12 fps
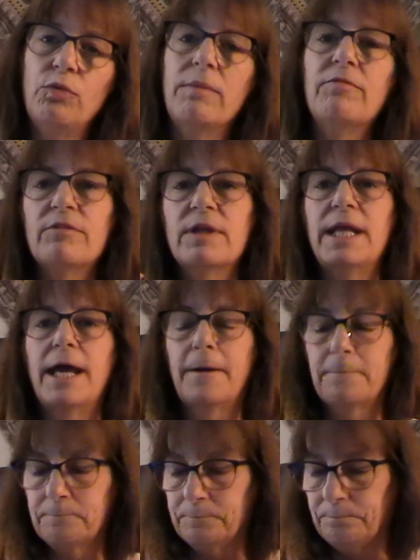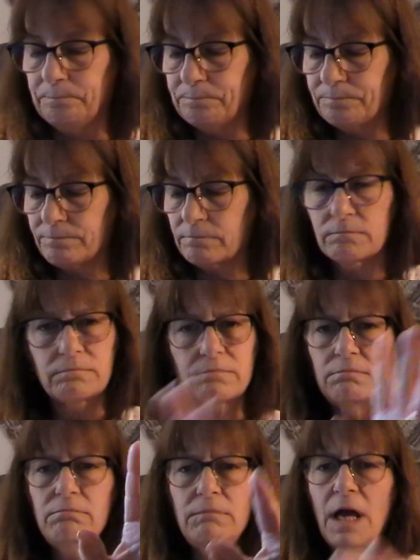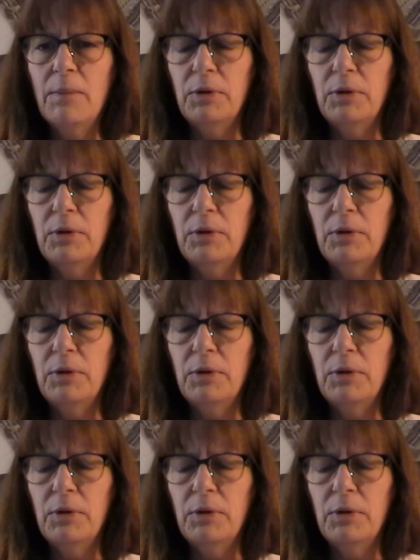rib for the neck. I'll